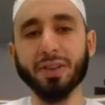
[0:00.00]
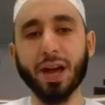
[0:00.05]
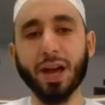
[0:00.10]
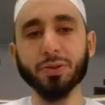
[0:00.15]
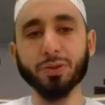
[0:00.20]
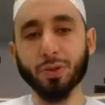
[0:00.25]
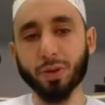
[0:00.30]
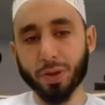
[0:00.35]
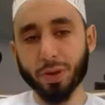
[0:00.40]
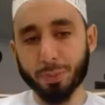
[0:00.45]
now.
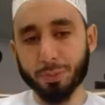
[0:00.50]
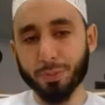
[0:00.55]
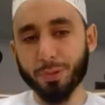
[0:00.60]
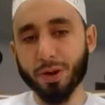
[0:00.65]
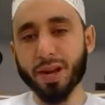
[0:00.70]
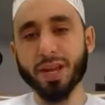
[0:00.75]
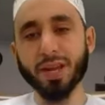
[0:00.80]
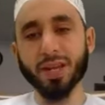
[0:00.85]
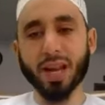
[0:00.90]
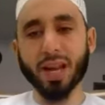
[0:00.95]
So they're
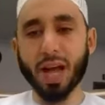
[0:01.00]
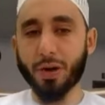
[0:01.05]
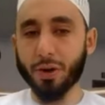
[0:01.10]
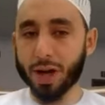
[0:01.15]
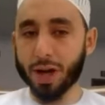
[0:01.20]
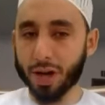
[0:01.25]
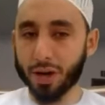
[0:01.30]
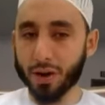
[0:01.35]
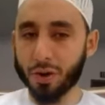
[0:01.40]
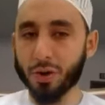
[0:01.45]
praying
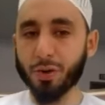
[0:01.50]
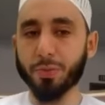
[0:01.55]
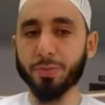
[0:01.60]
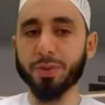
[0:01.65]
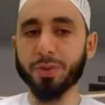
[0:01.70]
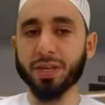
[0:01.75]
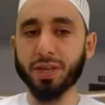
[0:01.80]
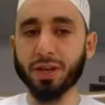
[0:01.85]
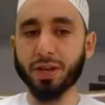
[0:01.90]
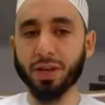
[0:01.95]
now at
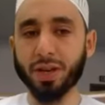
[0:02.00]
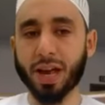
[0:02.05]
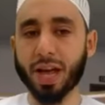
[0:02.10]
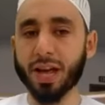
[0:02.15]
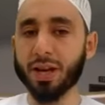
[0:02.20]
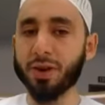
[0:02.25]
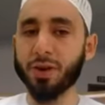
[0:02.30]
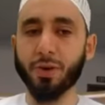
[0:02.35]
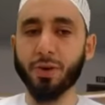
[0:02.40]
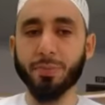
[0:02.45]
home here. And
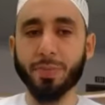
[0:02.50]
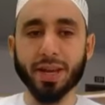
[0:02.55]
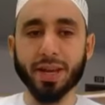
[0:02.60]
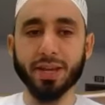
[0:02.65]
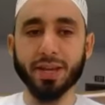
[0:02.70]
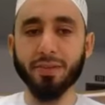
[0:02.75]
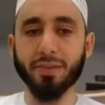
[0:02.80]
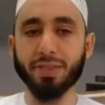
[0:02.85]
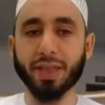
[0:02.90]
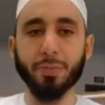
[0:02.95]
I know
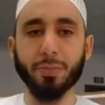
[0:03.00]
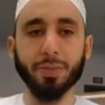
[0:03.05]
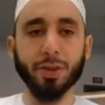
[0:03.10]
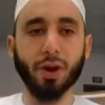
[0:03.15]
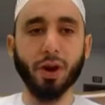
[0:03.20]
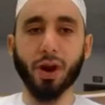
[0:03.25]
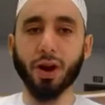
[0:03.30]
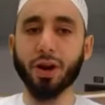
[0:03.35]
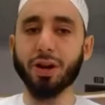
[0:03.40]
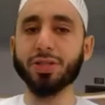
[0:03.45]
many of them,
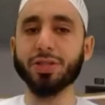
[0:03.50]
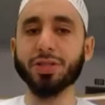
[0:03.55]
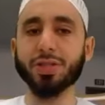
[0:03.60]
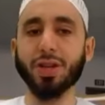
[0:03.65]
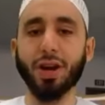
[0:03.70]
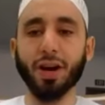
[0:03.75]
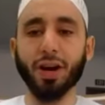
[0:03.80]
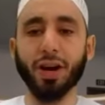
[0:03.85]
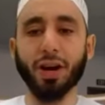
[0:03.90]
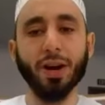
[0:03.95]
their hearts
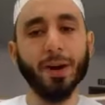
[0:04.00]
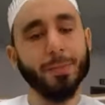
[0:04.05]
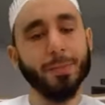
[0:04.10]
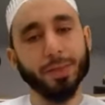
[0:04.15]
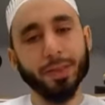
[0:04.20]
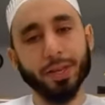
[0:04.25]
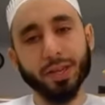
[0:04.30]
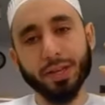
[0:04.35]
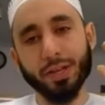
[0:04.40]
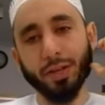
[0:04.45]
are,
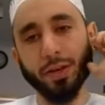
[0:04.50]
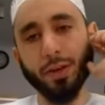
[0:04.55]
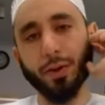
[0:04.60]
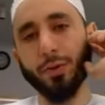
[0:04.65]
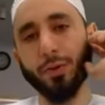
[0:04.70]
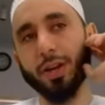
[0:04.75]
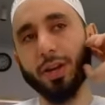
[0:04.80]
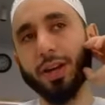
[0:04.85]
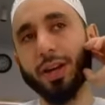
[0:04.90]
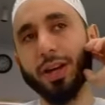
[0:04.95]
you
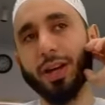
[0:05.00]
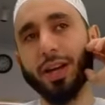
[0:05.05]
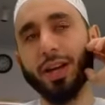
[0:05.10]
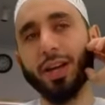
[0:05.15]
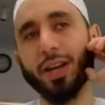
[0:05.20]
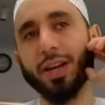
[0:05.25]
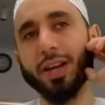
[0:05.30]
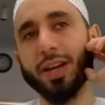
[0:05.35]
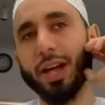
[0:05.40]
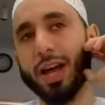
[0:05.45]
know,
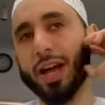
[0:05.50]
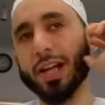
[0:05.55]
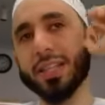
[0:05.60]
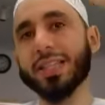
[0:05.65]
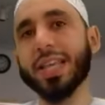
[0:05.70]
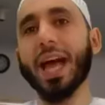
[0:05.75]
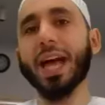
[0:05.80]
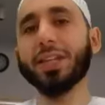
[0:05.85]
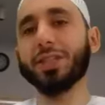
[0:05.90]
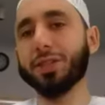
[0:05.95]

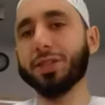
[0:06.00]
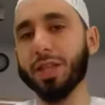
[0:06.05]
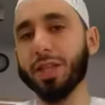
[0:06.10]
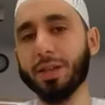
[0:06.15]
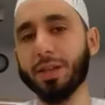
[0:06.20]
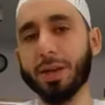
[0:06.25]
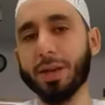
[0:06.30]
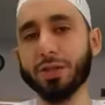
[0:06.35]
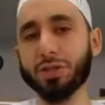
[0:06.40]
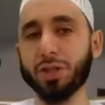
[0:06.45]
attached to
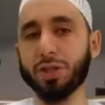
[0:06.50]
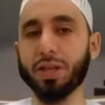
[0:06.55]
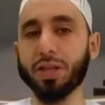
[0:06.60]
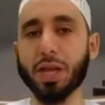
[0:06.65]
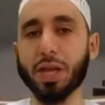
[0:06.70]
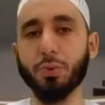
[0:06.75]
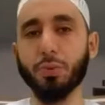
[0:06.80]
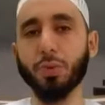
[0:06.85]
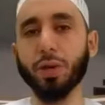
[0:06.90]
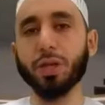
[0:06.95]
the masjid, and
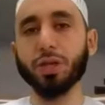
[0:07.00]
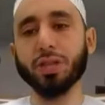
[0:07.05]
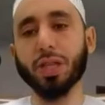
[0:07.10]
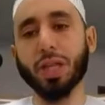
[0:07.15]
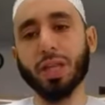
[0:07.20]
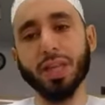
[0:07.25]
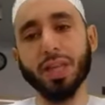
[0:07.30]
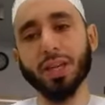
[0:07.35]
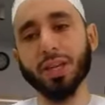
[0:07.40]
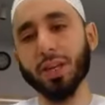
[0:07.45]
they wish
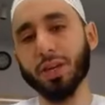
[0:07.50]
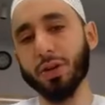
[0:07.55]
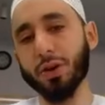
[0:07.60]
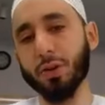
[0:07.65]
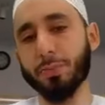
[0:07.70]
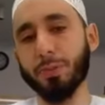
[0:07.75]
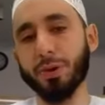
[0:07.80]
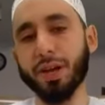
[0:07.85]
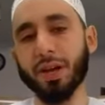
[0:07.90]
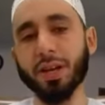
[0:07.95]
that they could go
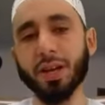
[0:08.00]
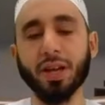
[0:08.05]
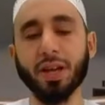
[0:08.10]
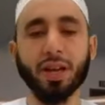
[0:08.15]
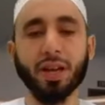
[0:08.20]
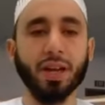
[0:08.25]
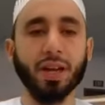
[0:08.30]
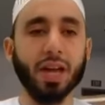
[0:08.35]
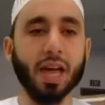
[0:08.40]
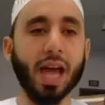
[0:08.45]
pray
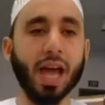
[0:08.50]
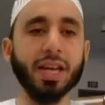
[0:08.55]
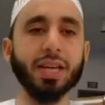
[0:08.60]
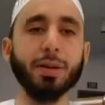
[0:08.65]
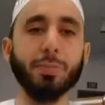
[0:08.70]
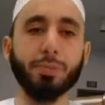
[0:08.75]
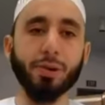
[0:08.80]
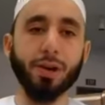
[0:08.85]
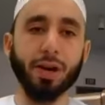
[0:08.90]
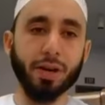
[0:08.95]

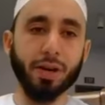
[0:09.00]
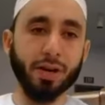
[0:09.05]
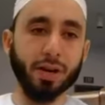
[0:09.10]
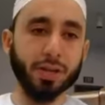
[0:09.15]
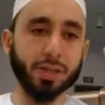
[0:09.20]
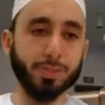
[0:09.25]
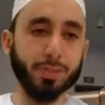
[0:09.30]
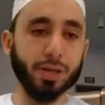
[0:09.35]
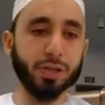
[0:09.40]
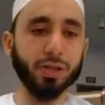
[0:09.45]
any prayer,
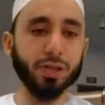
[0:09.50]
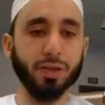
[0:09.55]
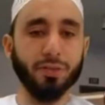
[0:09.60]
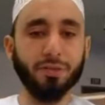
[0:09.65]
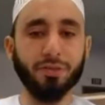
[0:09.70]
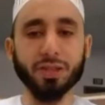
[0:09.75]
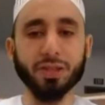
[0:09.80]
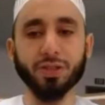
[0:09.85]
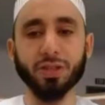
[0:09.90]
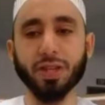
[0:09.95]
especially
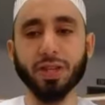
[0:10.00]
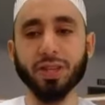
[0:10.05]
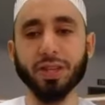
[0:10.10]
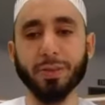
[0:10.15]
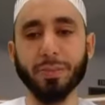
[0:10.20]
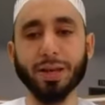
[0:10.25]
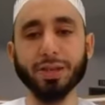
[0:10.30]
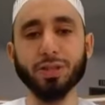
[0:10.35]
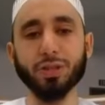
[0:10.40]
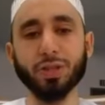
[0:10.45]
Fajr in the
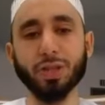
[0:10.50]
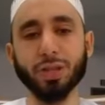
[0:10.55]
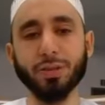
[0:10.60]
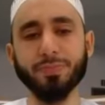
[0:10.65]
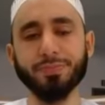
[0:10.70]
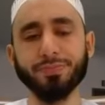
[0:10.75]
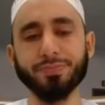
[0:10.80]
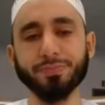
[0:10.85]
masjid.